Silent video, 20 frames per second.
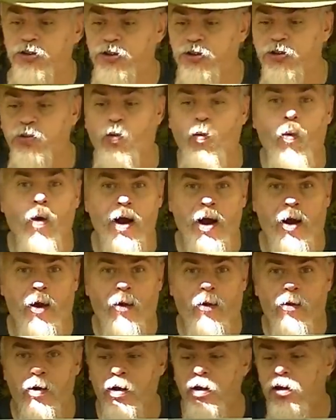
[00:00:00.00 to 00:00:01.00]

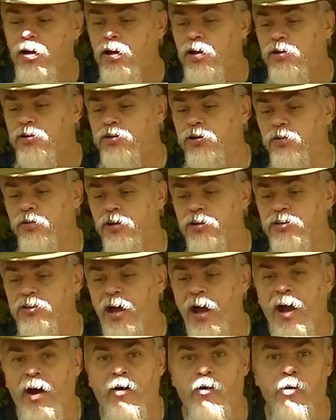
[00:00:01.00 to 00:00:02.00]
square. So this
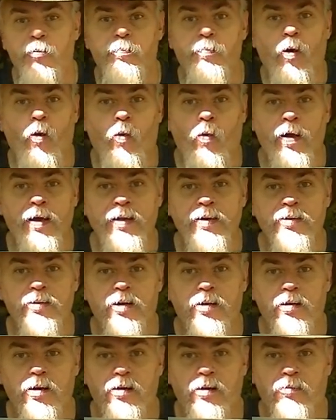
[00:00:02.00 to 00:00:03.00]
outer point
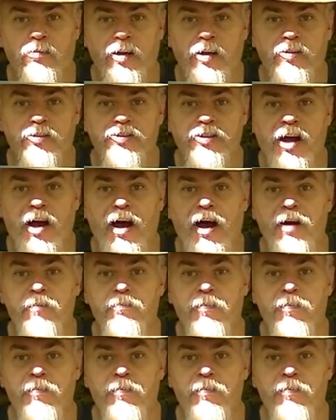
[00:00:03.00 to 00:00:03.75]
on either side,